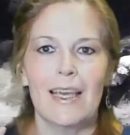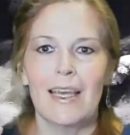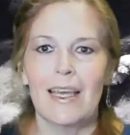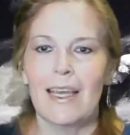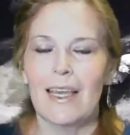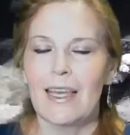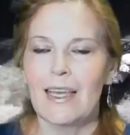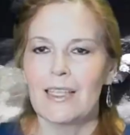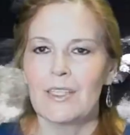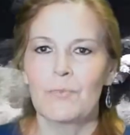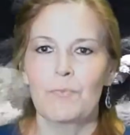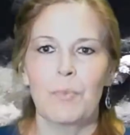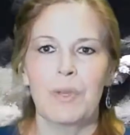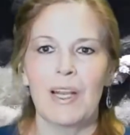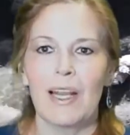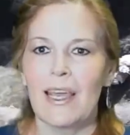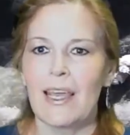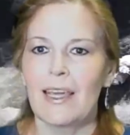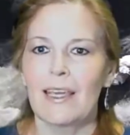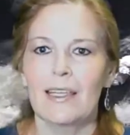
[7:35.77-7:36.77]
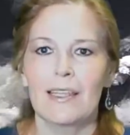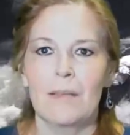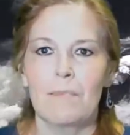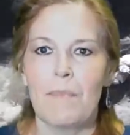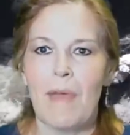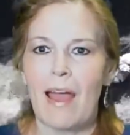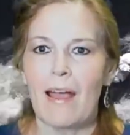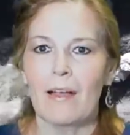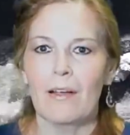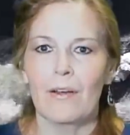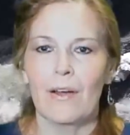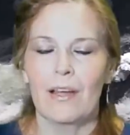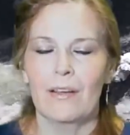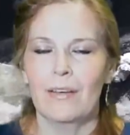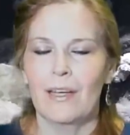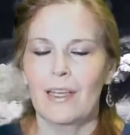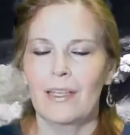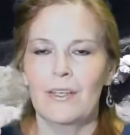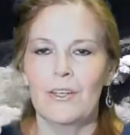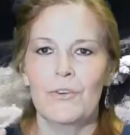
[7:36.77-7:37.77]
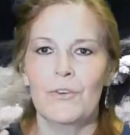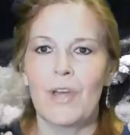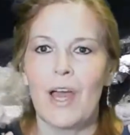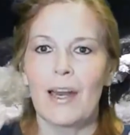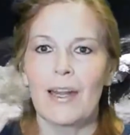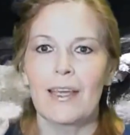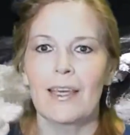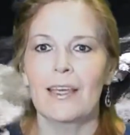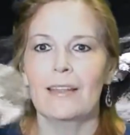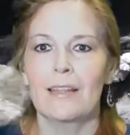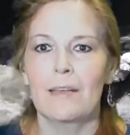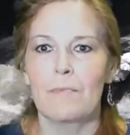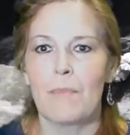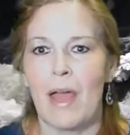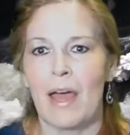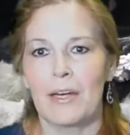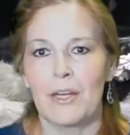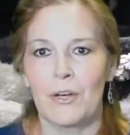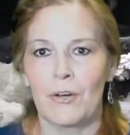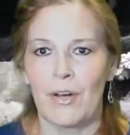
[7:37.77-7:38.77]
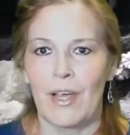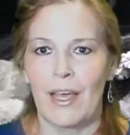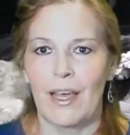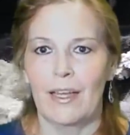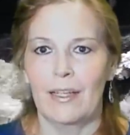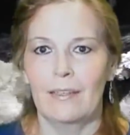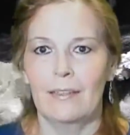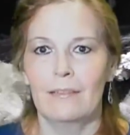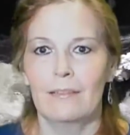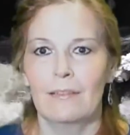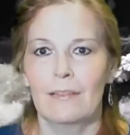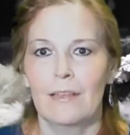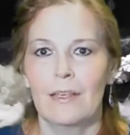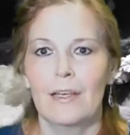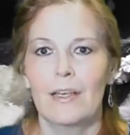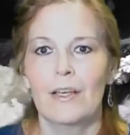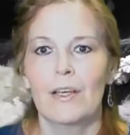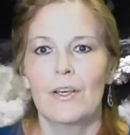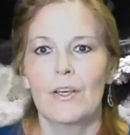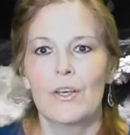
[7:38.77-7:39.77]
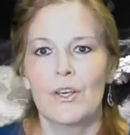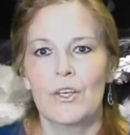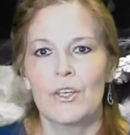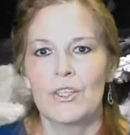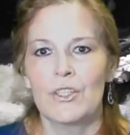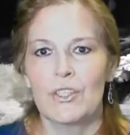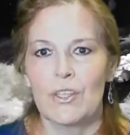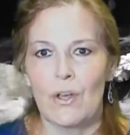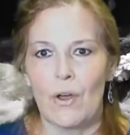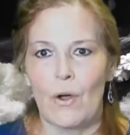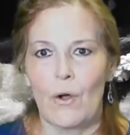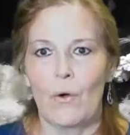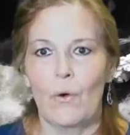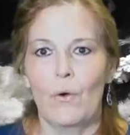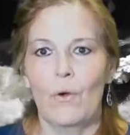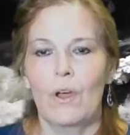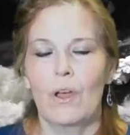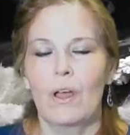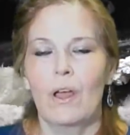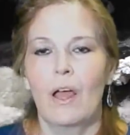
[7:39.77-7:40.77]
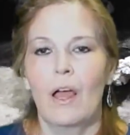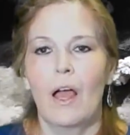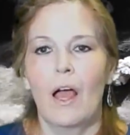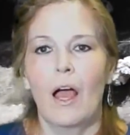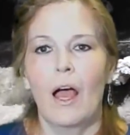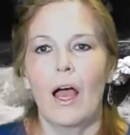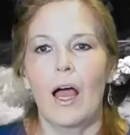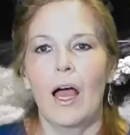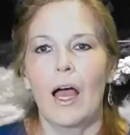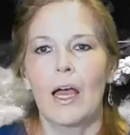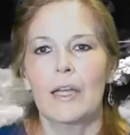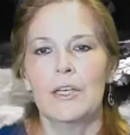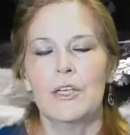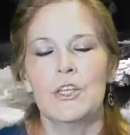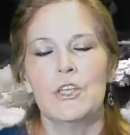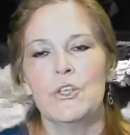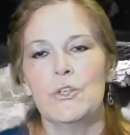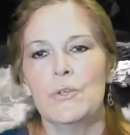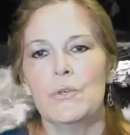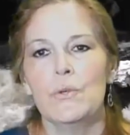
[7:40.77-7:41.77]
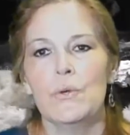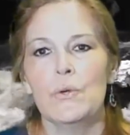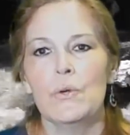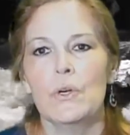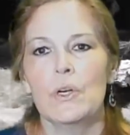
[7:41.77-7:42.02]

is playing in the background, and you got to get them out of your head. So a new